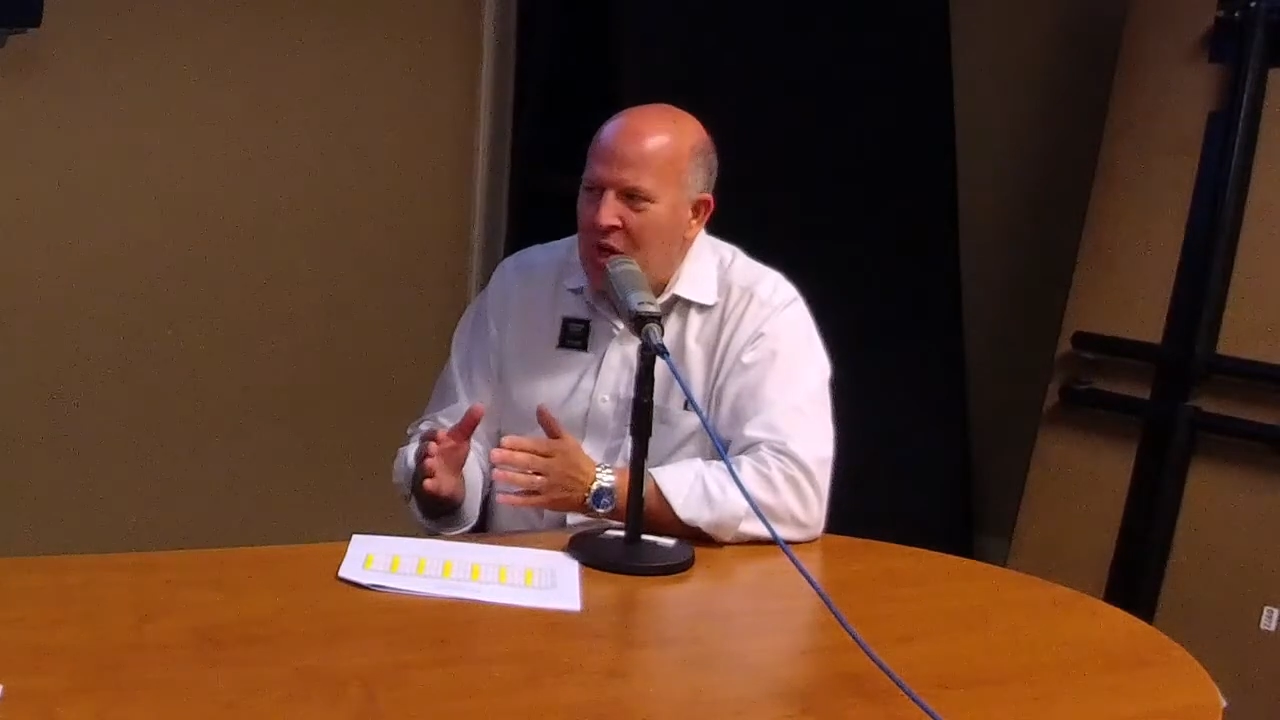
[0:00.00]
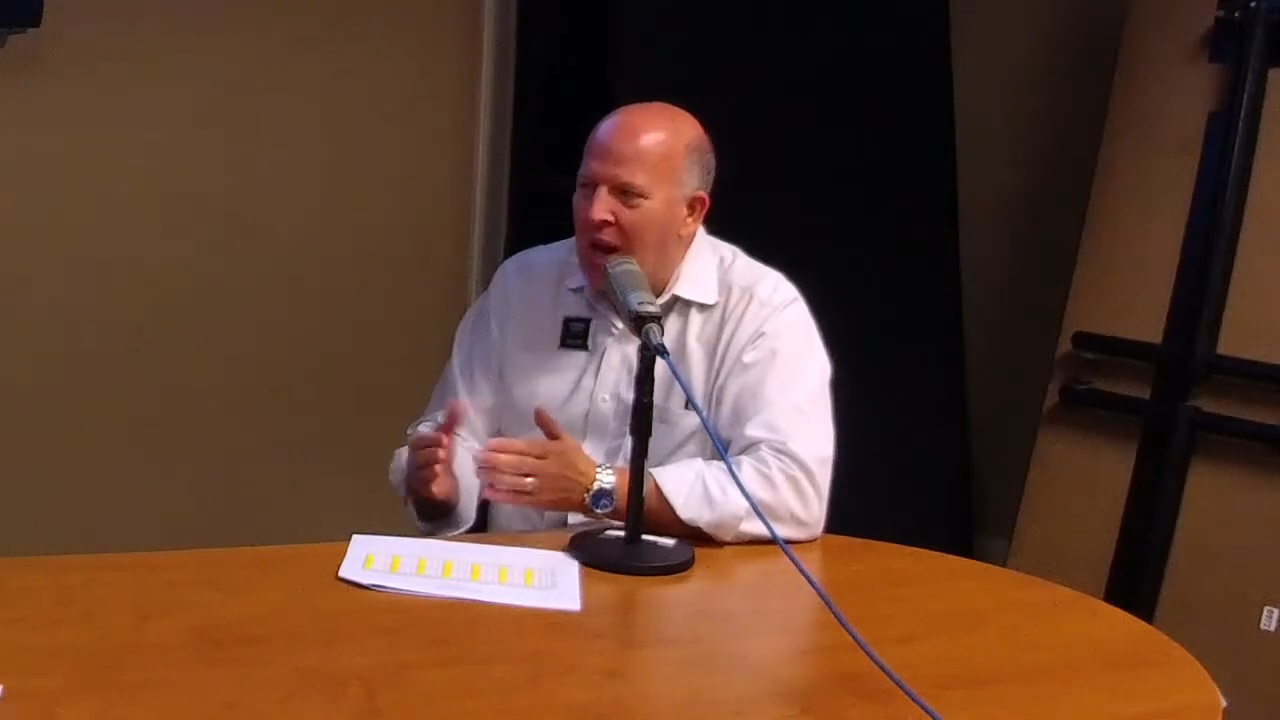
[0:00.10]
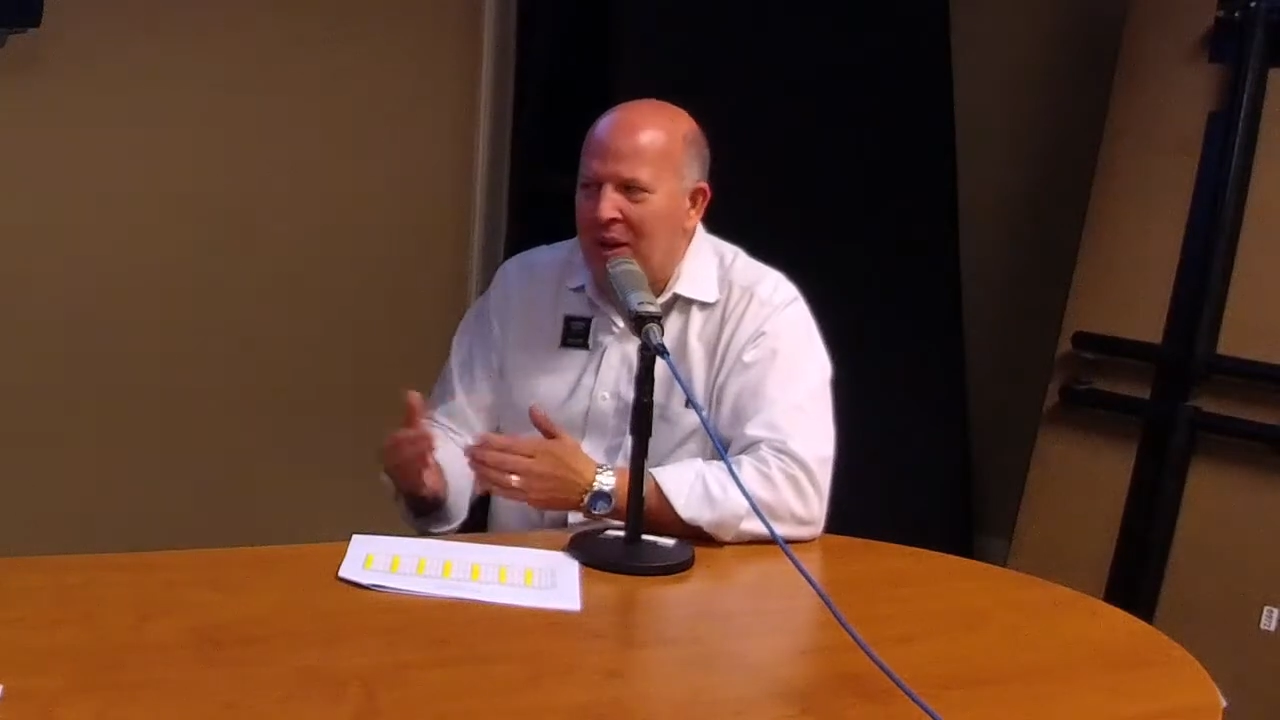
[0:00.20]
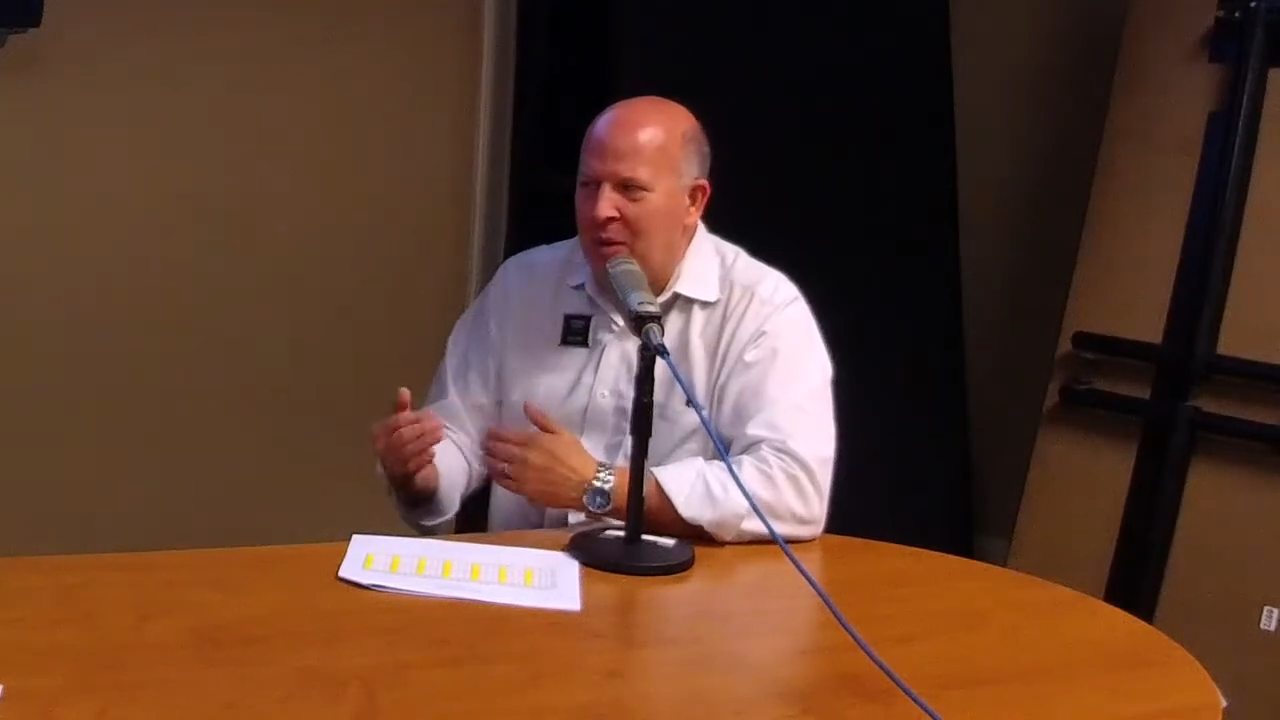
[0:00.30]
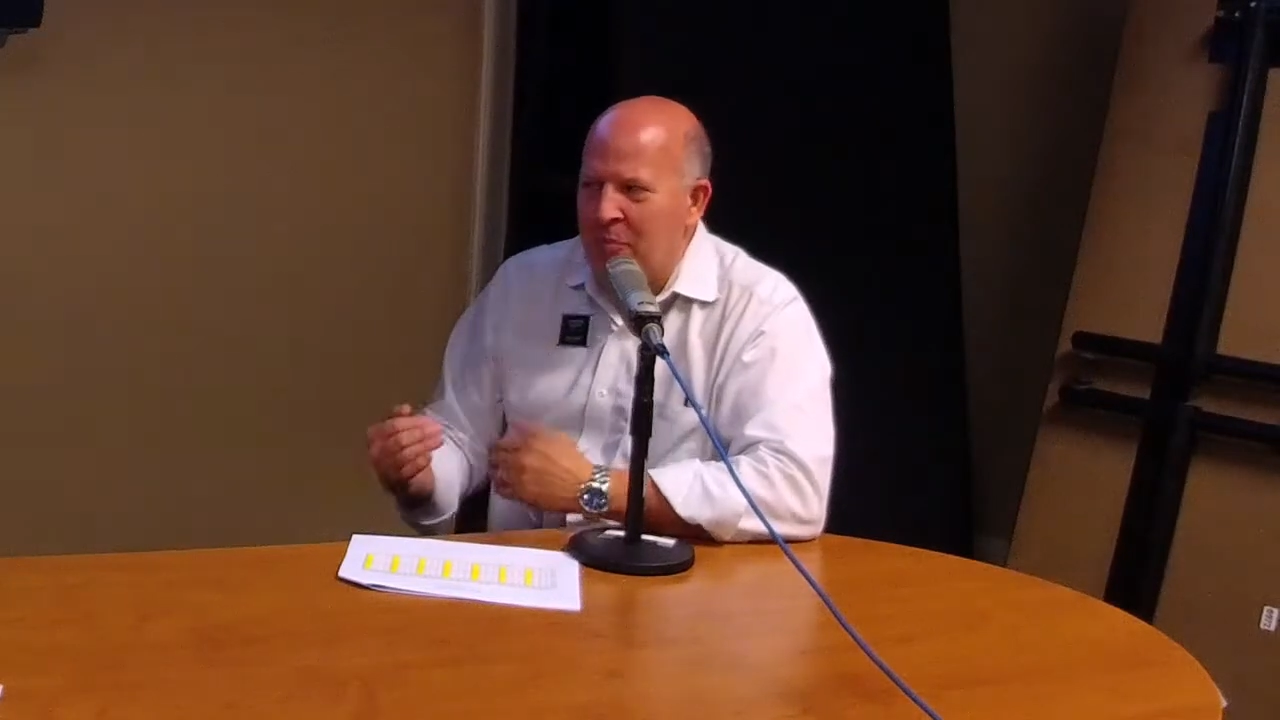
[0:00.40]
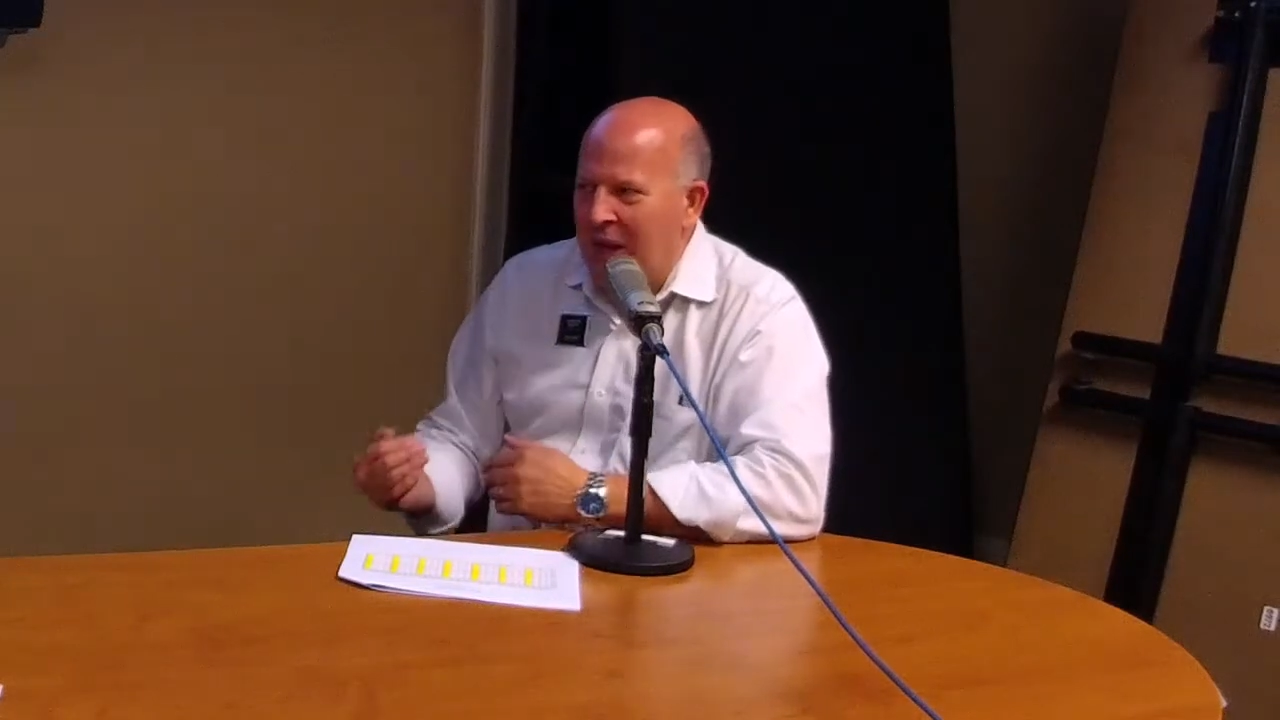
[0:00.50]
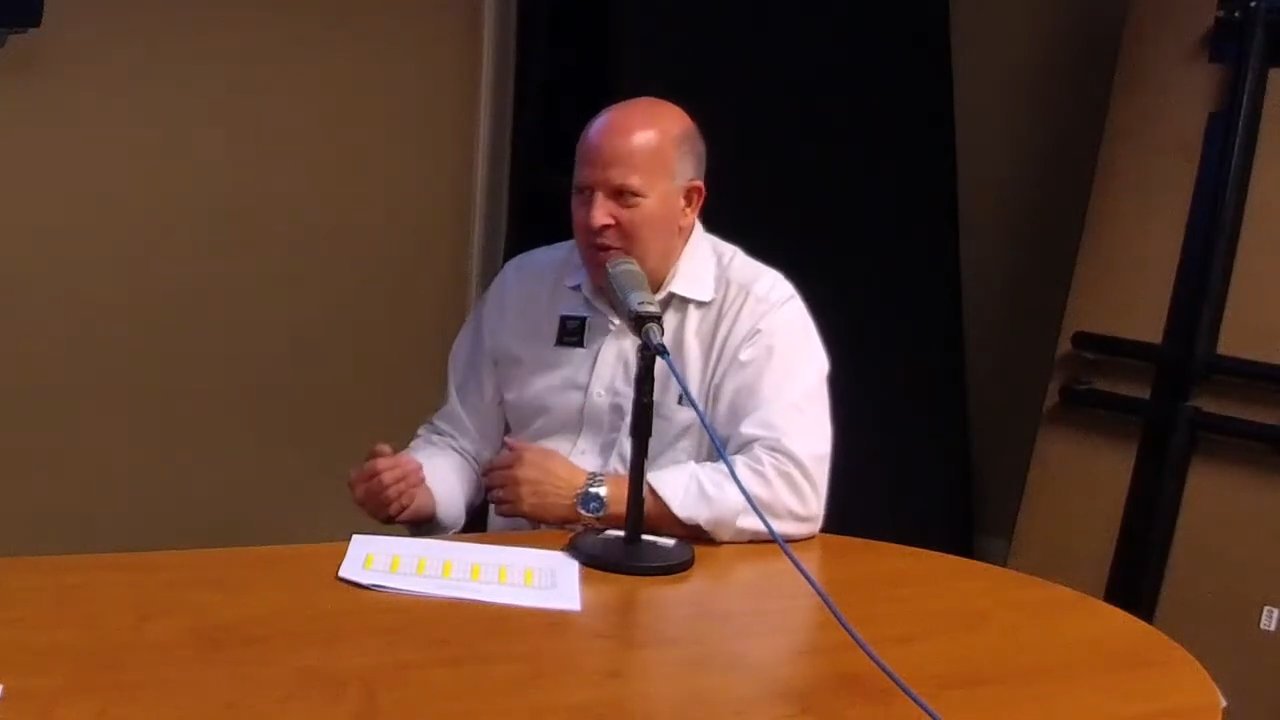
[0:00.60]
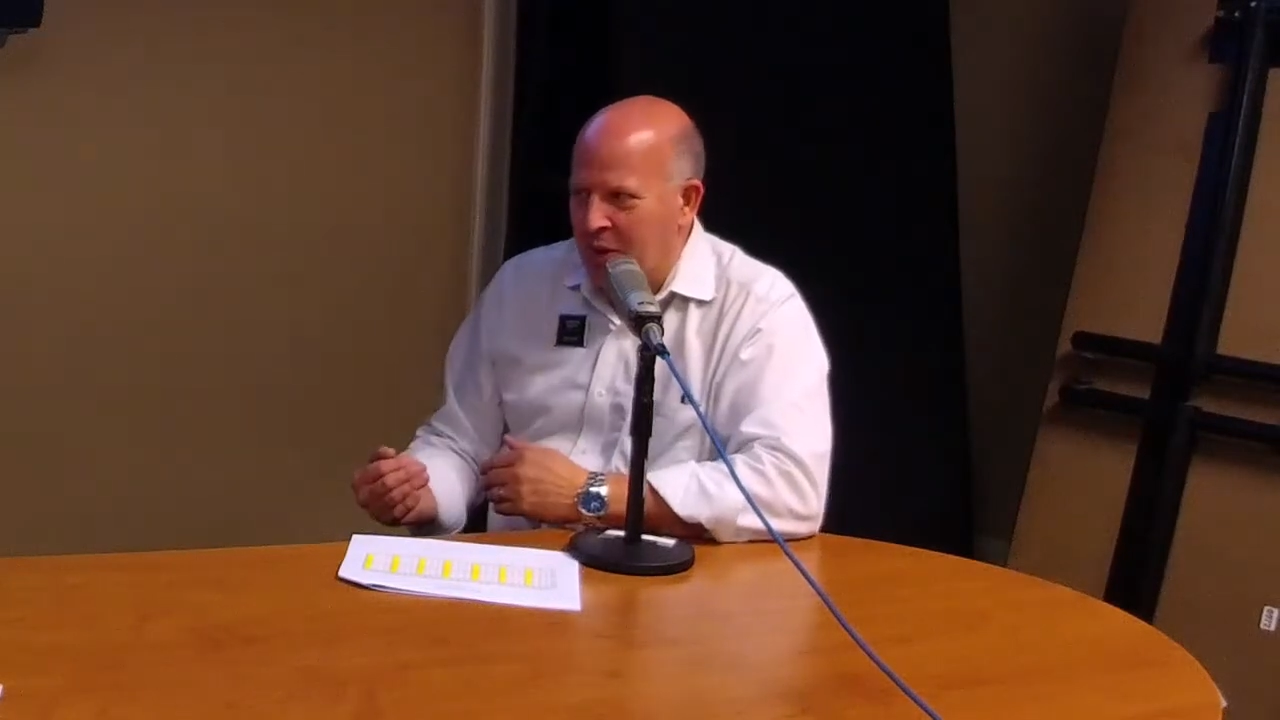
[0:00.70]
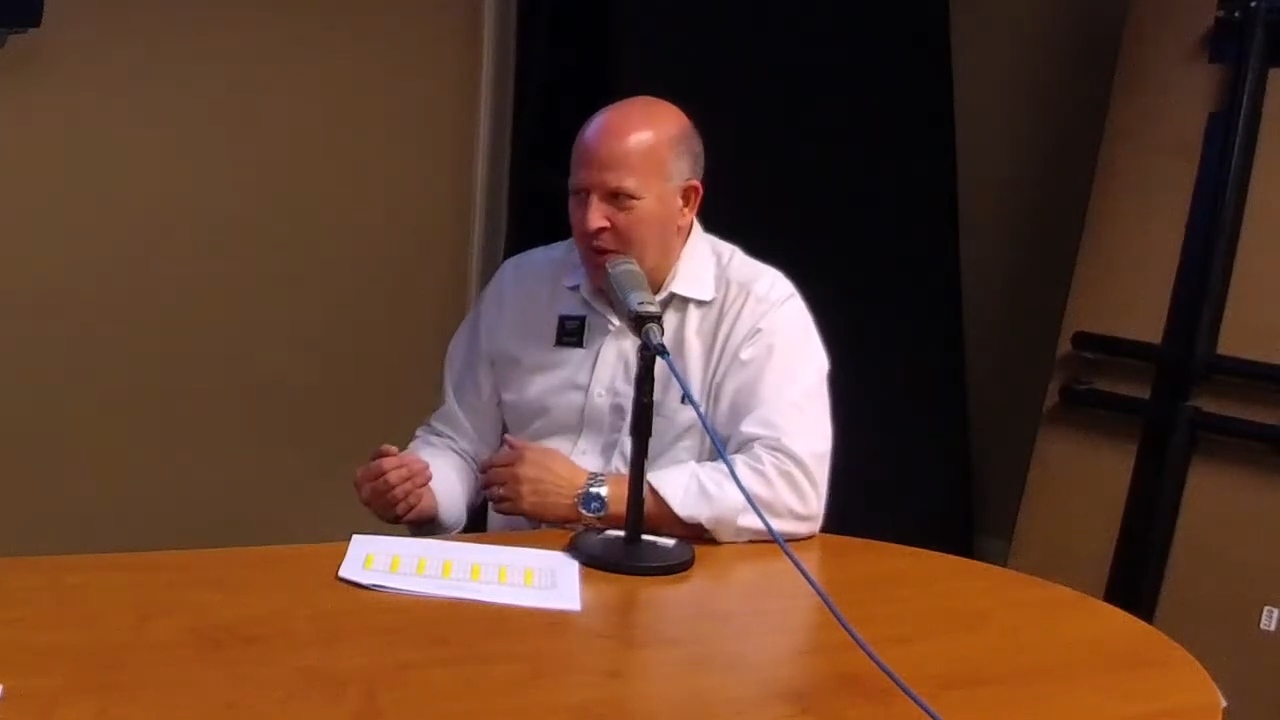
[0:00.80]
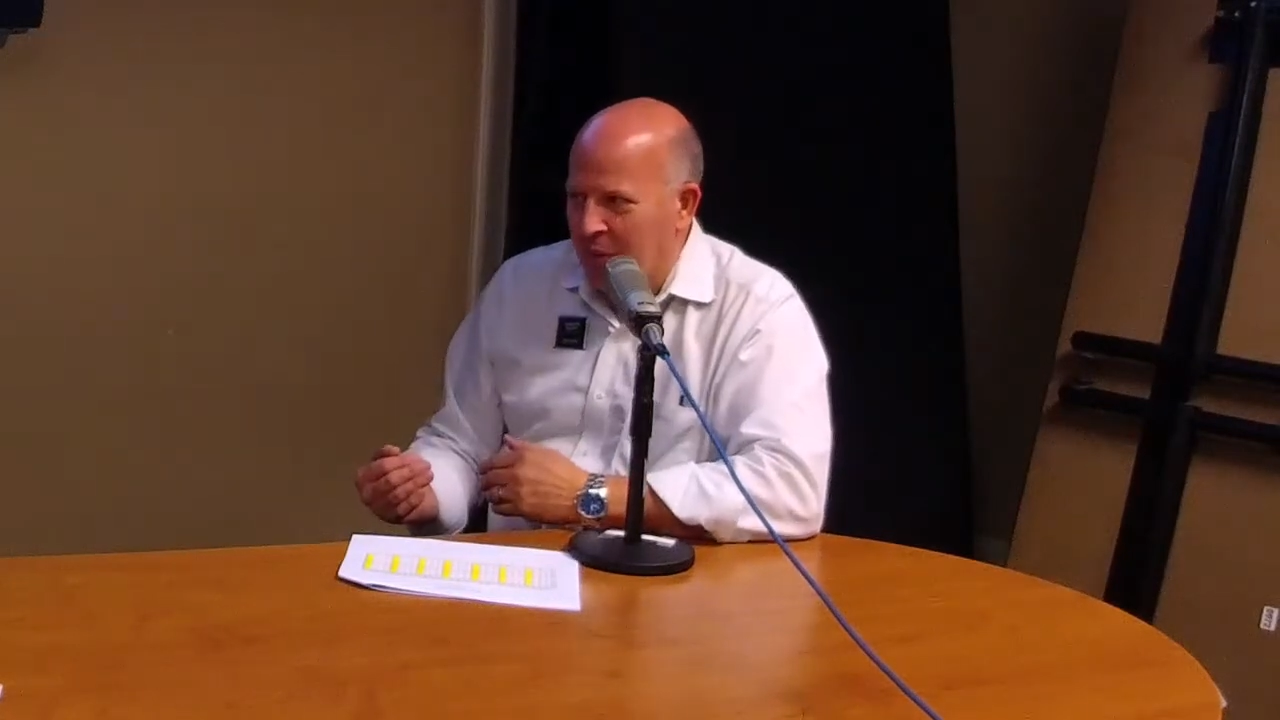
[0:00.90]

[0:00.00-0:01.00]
Not a major